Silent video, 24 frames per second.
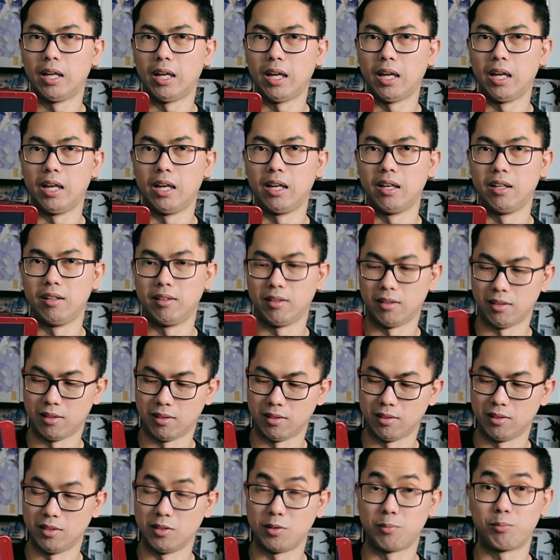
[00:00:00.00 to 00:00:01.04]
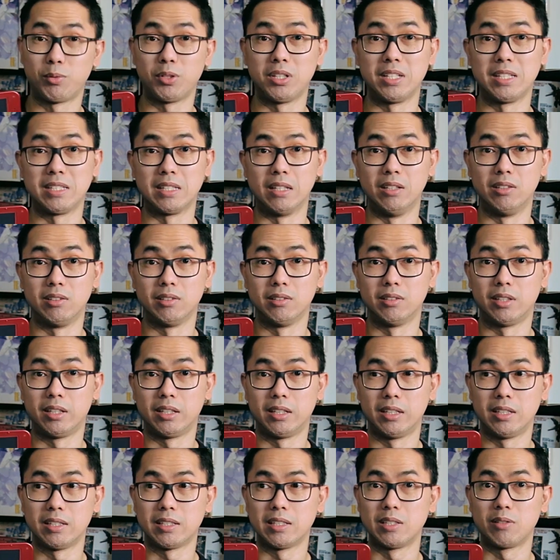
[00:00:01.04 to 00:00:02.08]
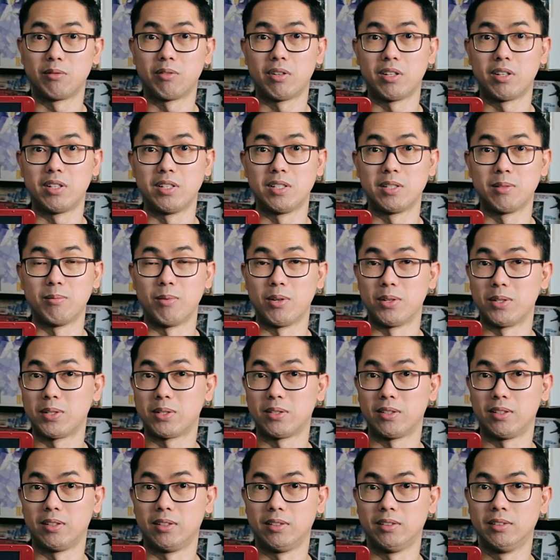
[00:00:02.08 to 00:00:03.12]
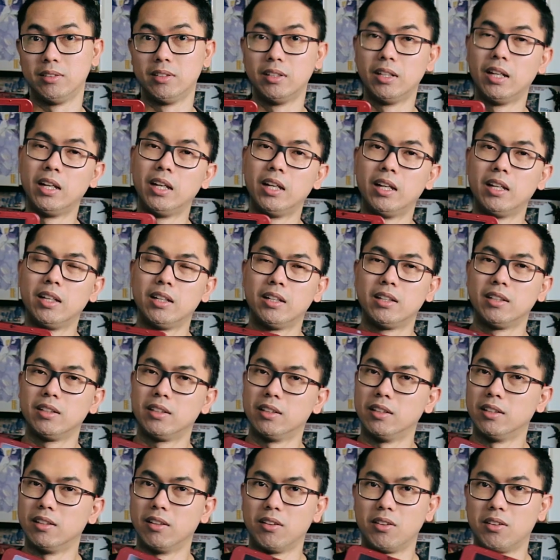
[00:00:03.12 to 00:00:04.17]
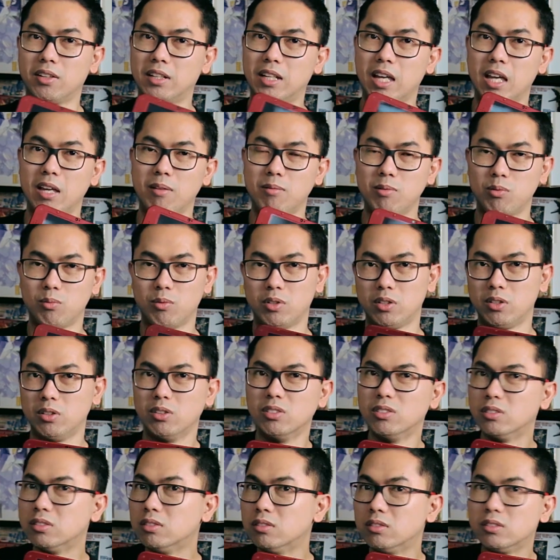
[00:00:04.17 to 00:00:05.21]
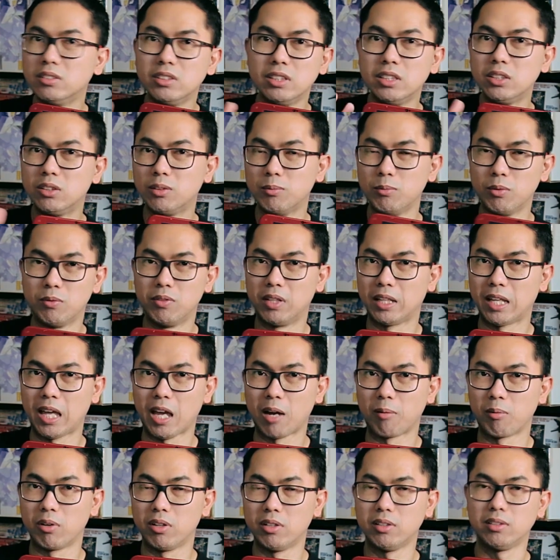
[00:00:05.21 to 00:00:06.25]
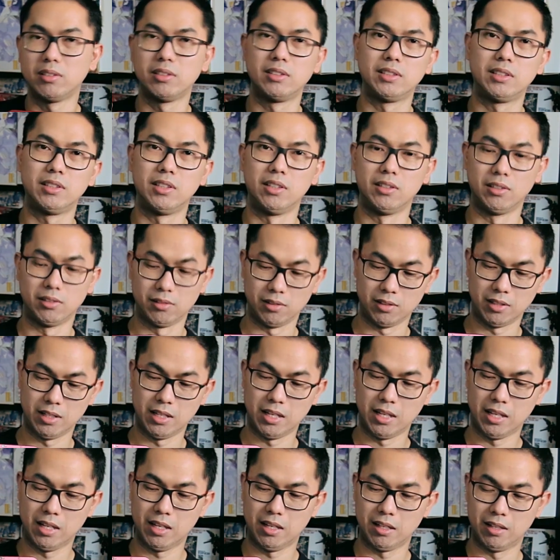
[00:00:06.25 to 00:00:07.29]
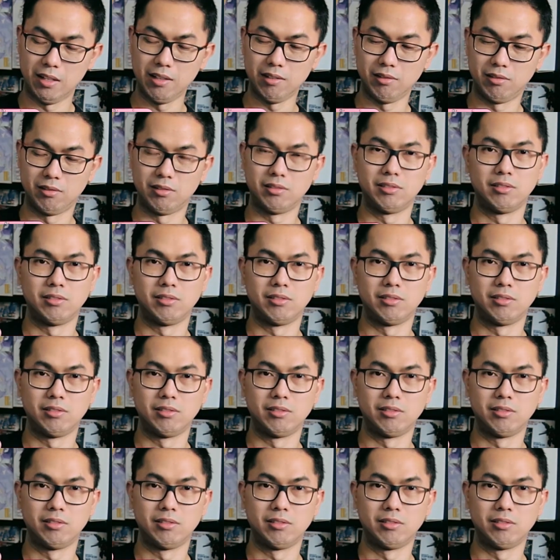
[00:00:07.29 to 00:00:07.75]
and it's pretty essential, I guess, as far as Monster Hunter and other games where you need to move the camera. So, yeah.